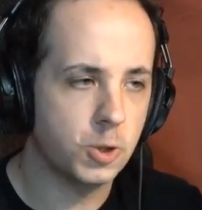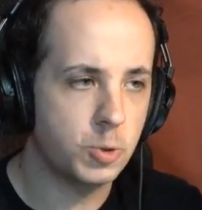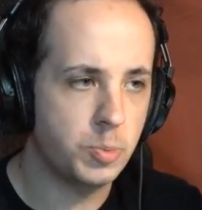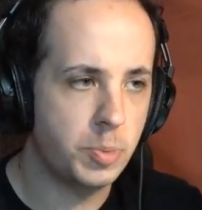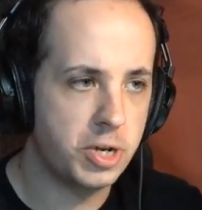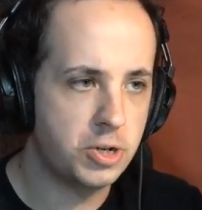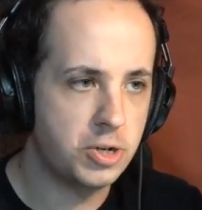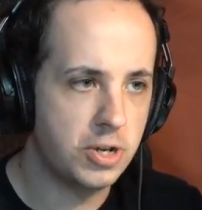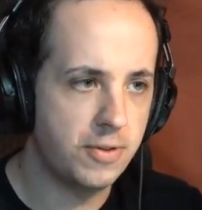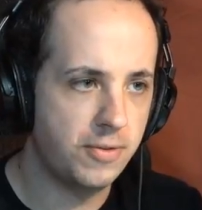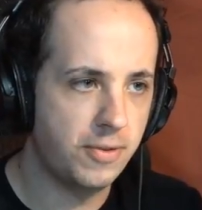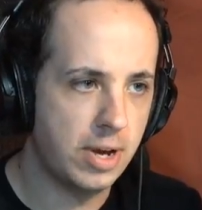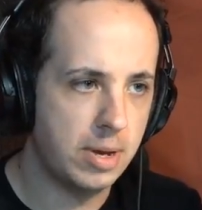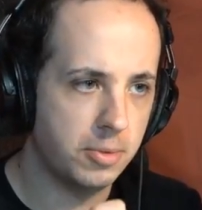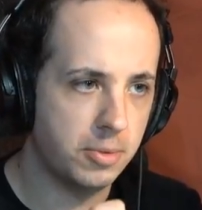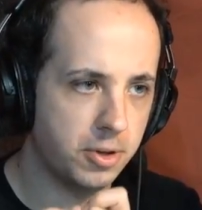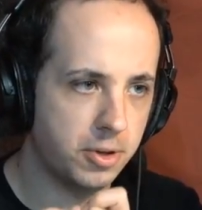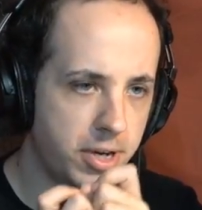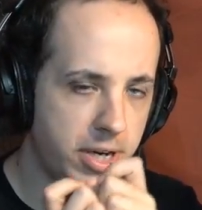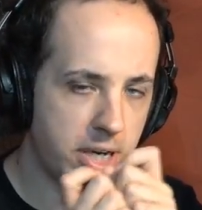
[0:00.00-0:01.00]
especially if
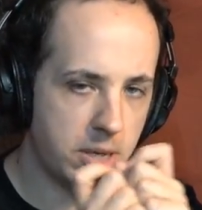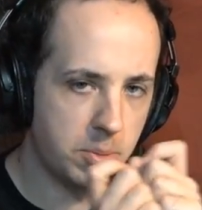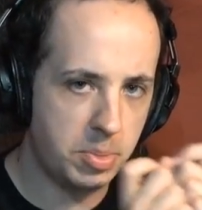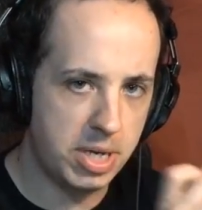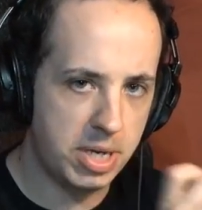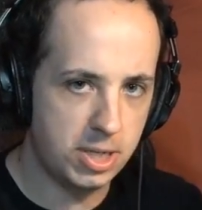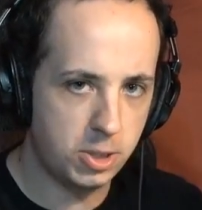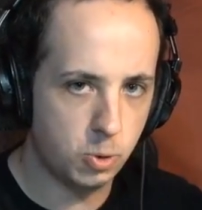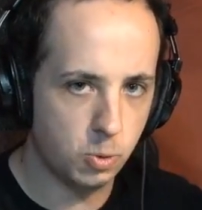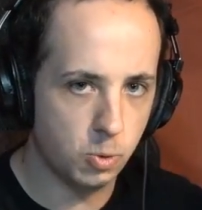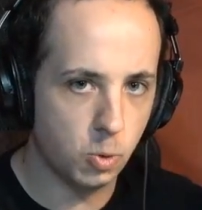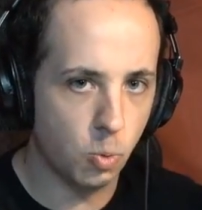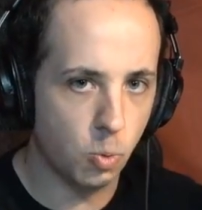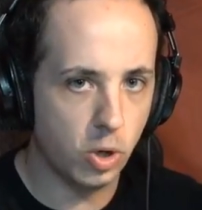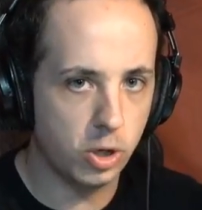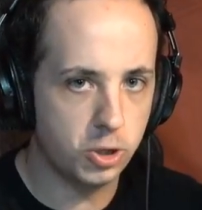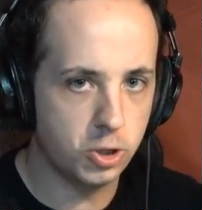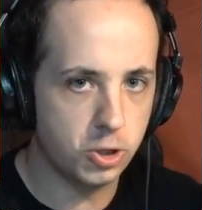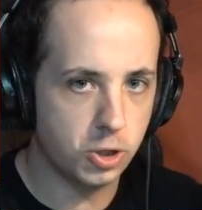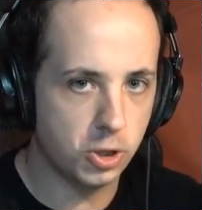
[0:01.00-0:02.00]
I'm learning a piece with
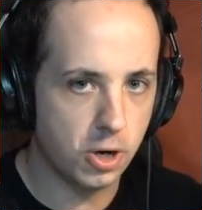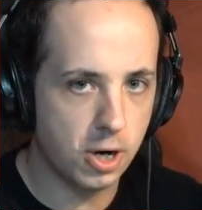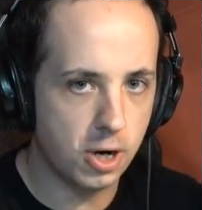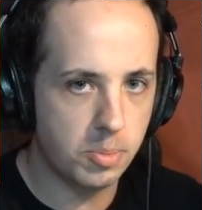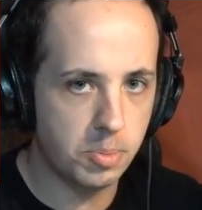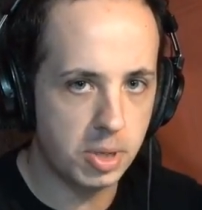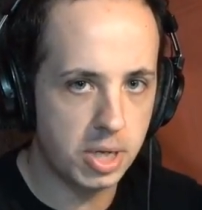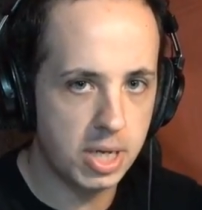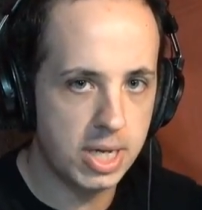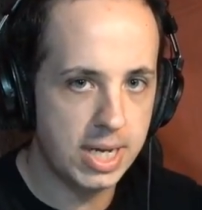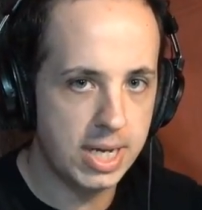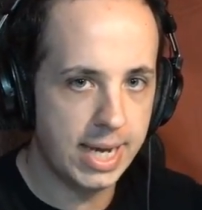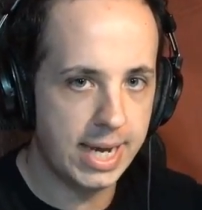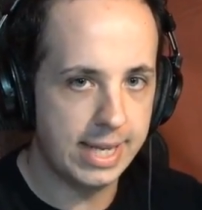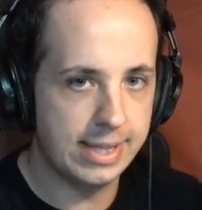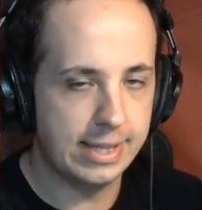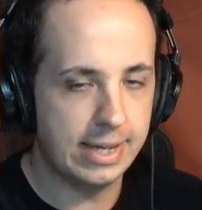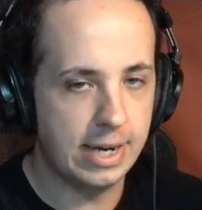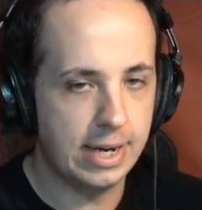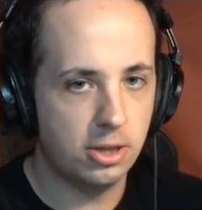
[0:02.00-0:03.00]
one sharp
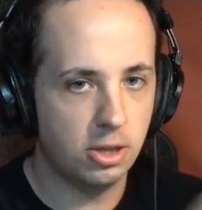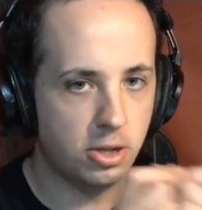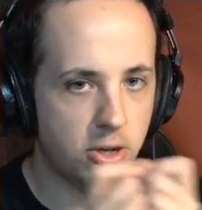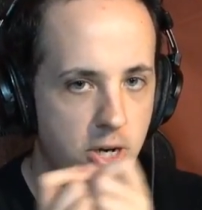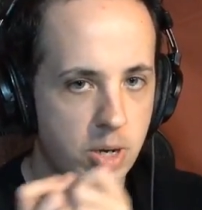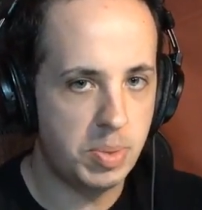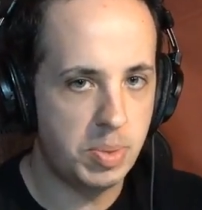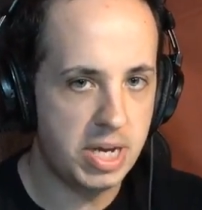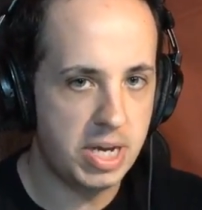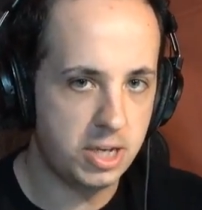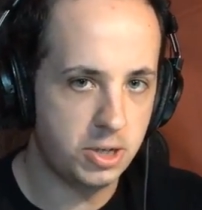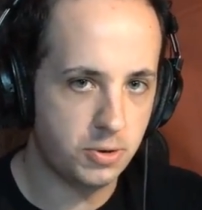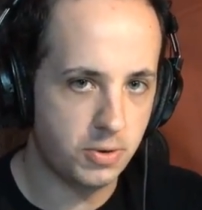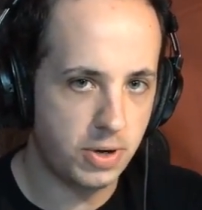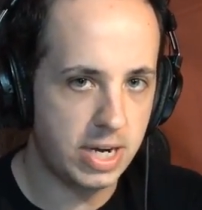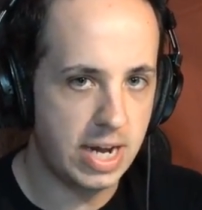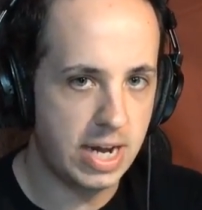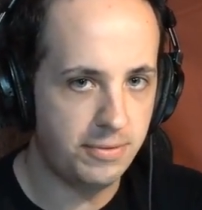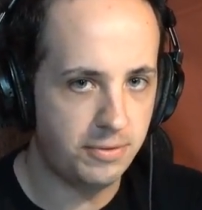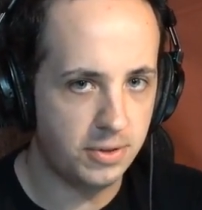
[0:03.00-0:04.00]
and then I learn a piece
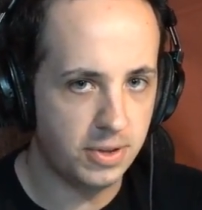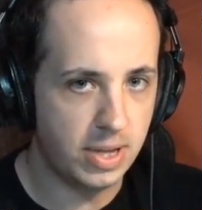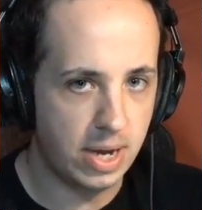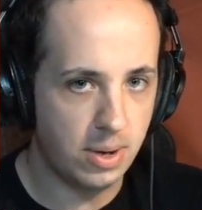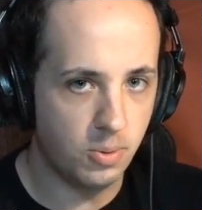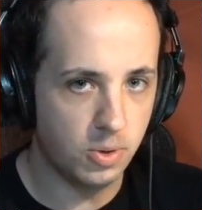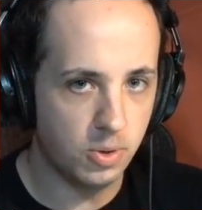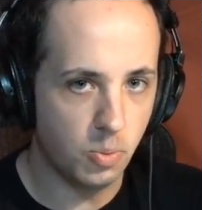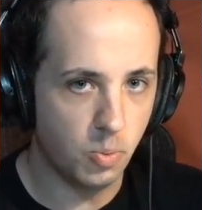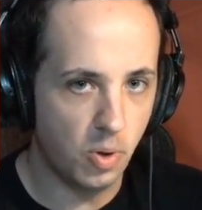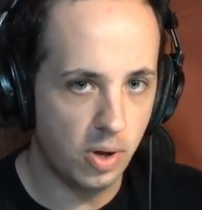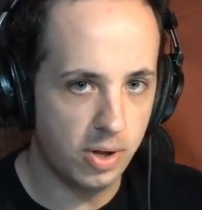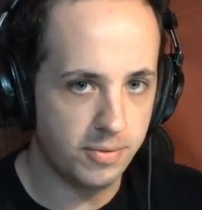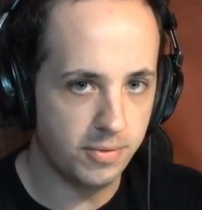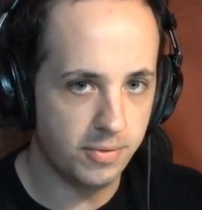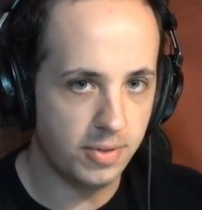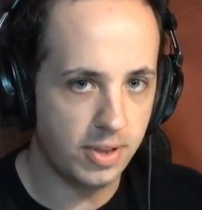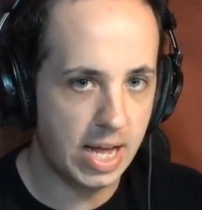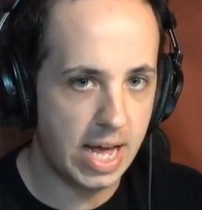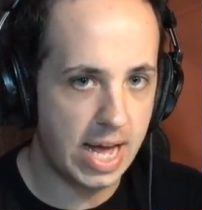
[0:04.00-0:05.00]
right after that with one
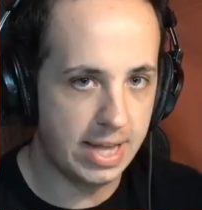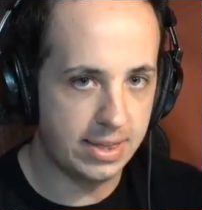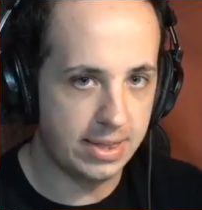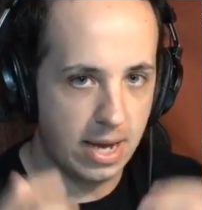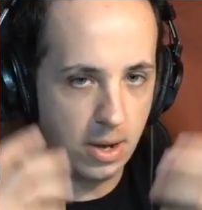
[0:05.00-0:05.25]
flat.